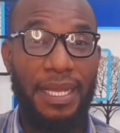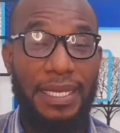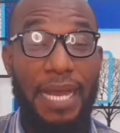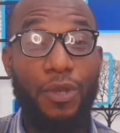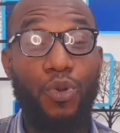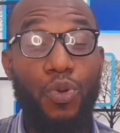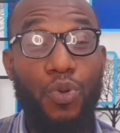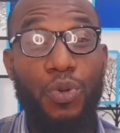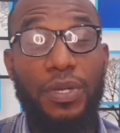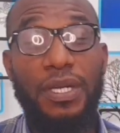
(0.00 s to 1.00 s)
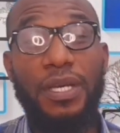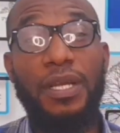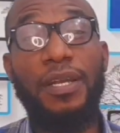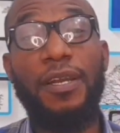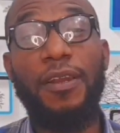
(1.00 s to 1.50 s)
that Google
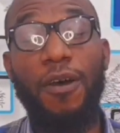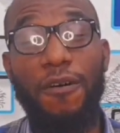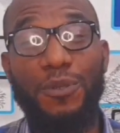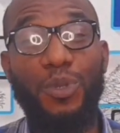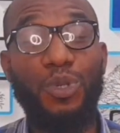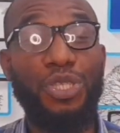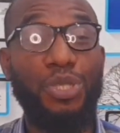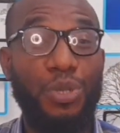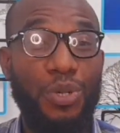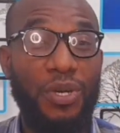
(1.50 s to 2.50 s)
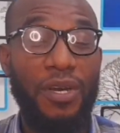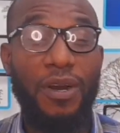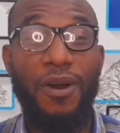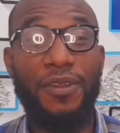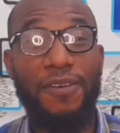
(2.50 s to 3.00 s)
loves to show
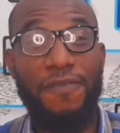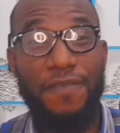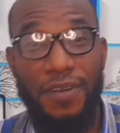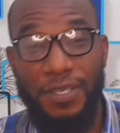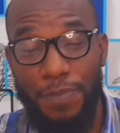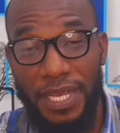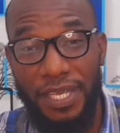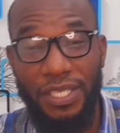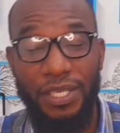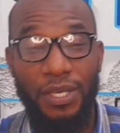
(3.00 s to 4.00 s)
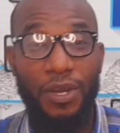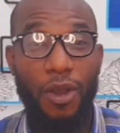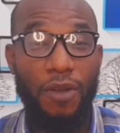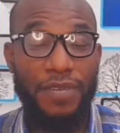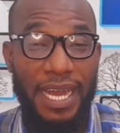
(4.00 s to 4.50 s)
on the first page
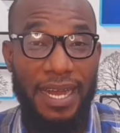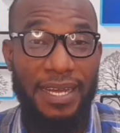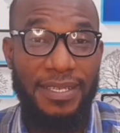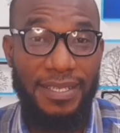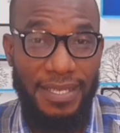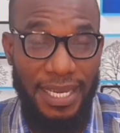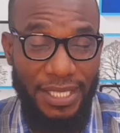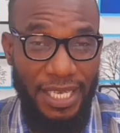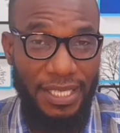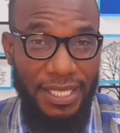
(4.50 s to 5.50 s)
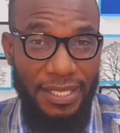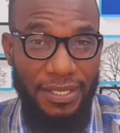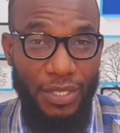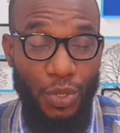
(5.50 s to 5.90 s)
of their search engine.